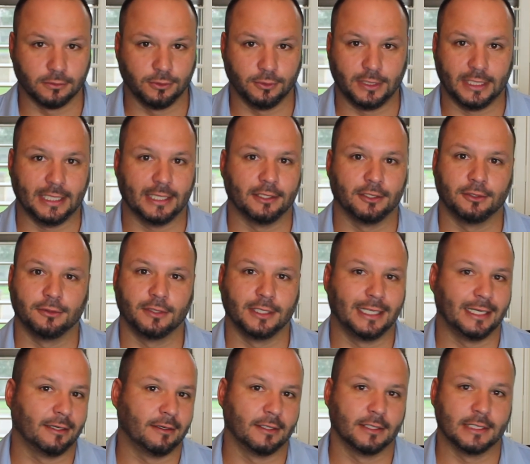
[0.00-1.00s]
You can't do the
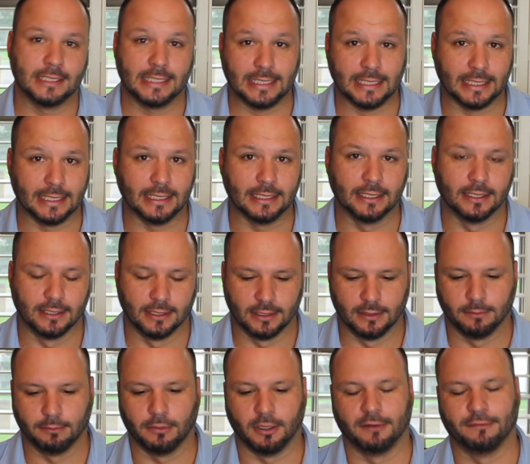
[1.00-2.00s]
guarantee,
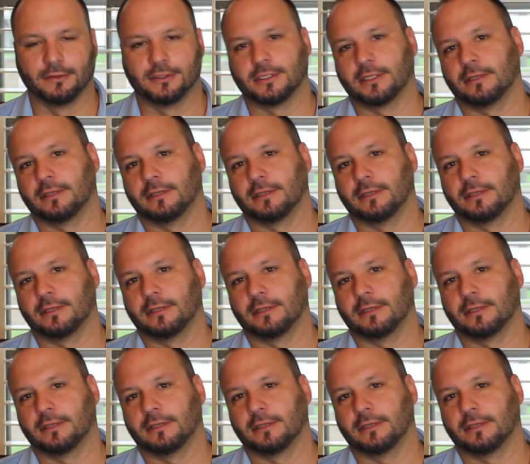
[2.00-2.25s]
but if it's a